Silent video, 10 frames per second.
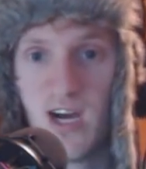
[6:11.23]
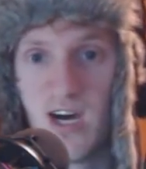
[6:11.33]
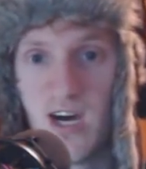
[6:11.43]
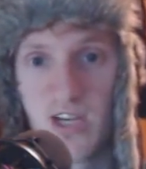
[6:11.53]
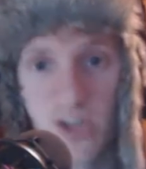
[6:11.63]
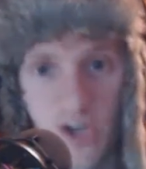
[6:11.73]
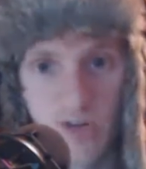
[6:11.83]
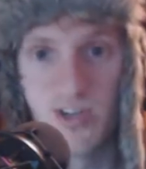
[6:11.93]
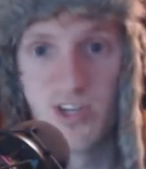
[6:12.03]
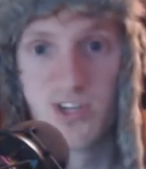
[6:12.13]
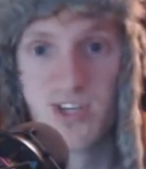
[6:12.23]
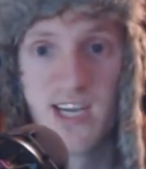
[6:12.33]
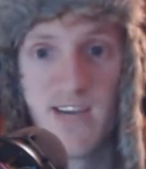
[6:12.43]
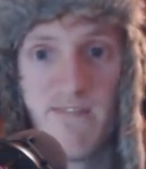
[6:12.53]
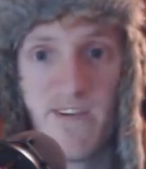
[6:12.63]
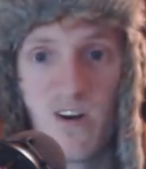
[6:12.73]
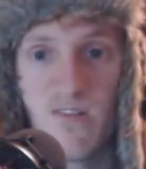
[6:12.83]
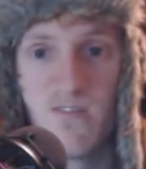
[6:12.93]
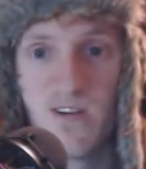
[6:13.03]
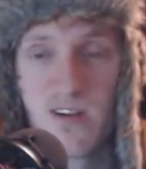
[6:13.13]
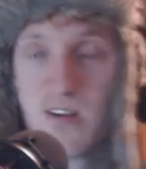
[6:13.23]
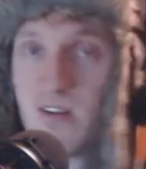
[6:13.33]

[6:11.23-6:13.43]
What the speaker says: Kurt Busch and Kevin Harvick,